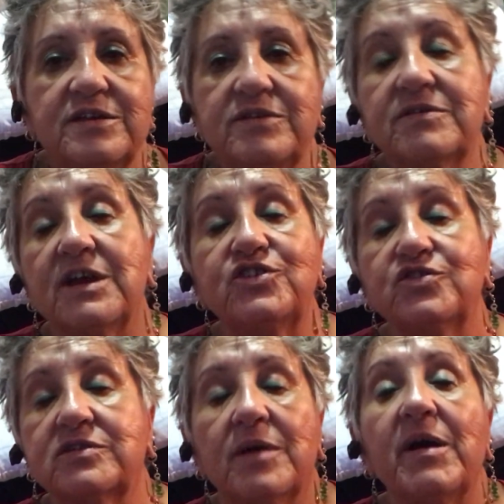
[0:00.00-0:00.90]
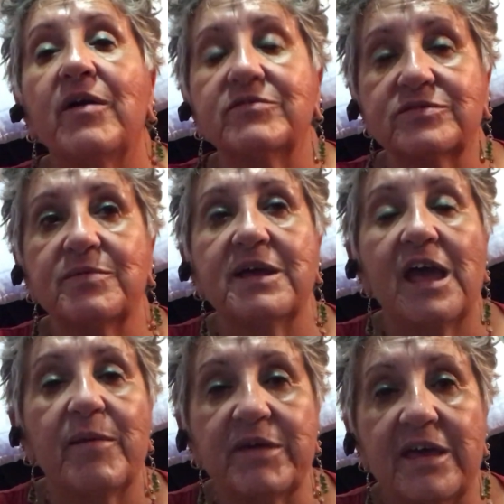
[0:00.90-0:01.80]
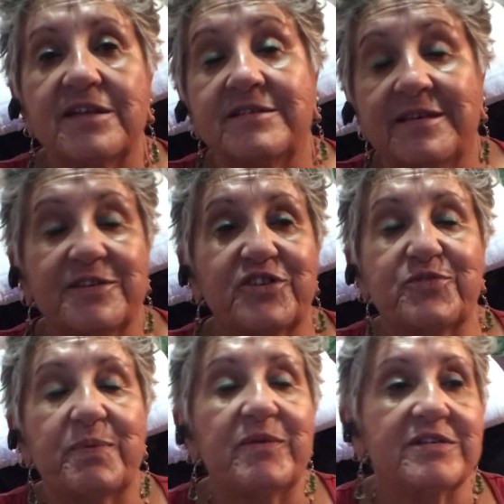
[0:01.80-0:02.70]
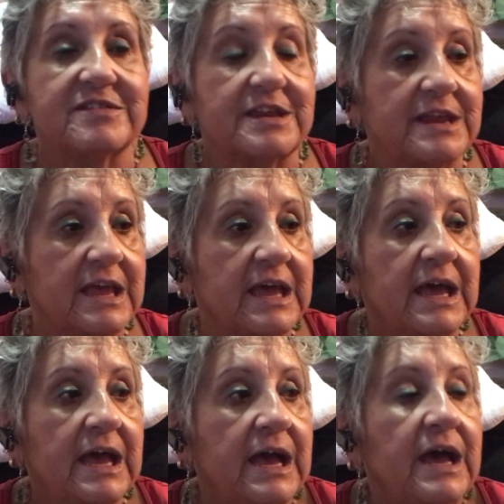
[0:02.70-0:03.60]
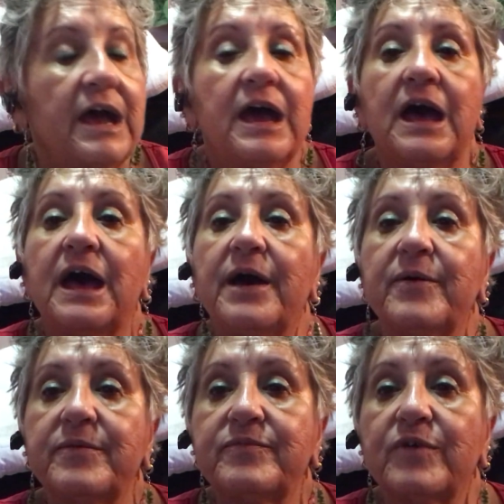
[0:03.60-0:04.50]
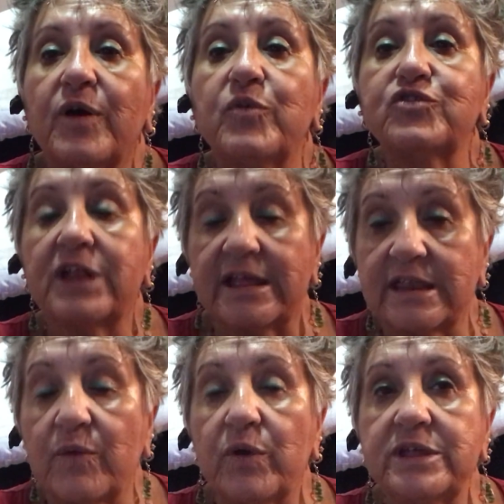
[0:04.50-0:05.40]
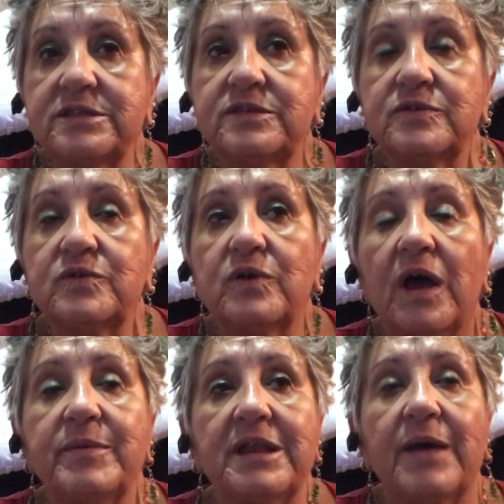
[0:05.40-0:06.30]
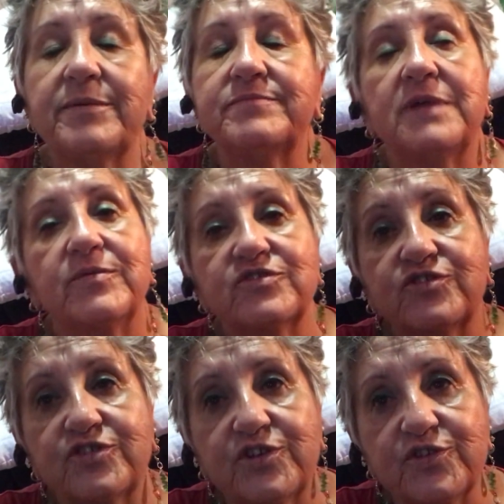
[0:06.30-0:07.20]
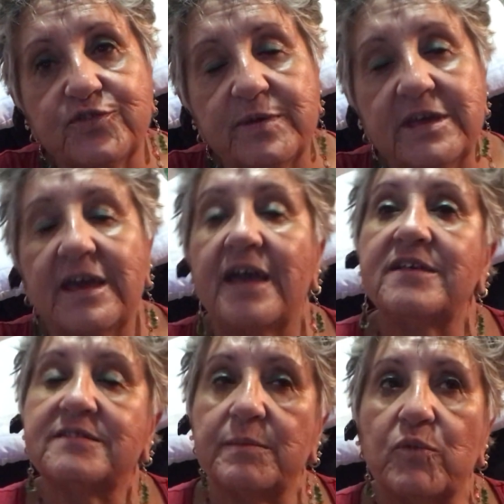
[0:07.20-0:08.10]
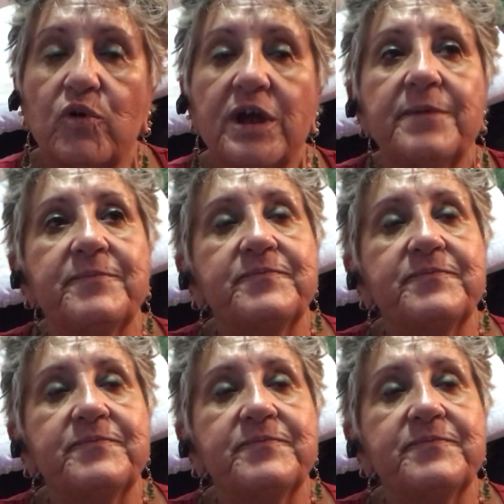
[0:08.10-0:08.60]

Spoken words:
You guys should come out to Miami and experience it. Well, I was glad that I went to Hobby Lobby. No, excuse me, AC Moore.